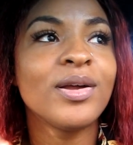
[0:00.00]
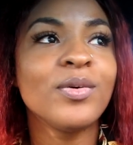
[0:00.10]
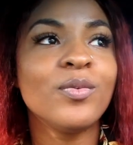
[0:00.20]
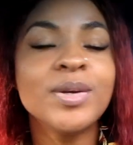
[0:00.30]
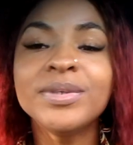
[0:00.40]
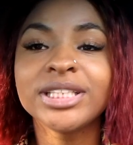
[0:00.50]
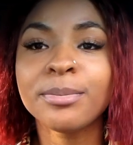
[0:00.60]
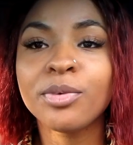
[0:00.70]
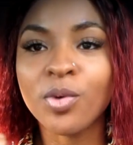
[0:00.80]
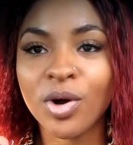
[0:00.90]
we was
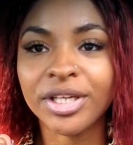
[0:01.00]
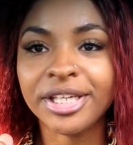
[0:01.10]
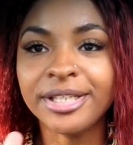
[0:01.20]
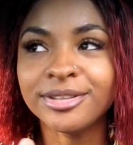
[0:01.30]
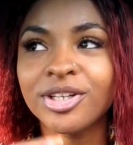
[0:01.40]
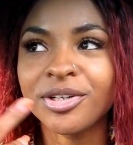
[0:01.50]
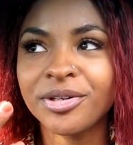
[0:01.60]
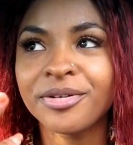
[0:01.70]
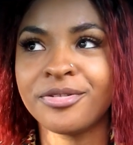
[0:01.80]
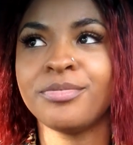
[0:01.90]
in Milwaukee. Y'all
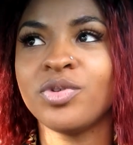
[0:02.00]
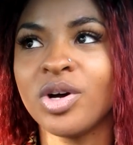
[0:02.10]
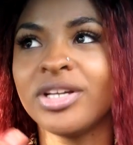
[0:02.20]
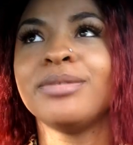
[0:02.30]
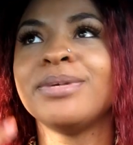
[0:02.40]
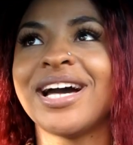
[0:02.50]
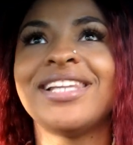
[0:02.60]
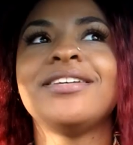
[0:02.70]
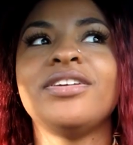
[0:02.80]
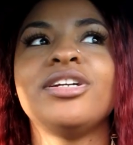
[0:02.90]
know I'm from Milwaukee, but I
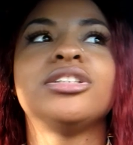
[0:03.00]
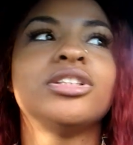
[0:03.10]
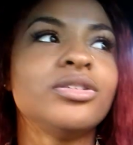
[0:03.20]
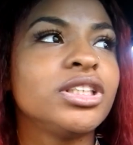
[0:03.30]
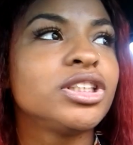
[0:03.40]
live in Arizona.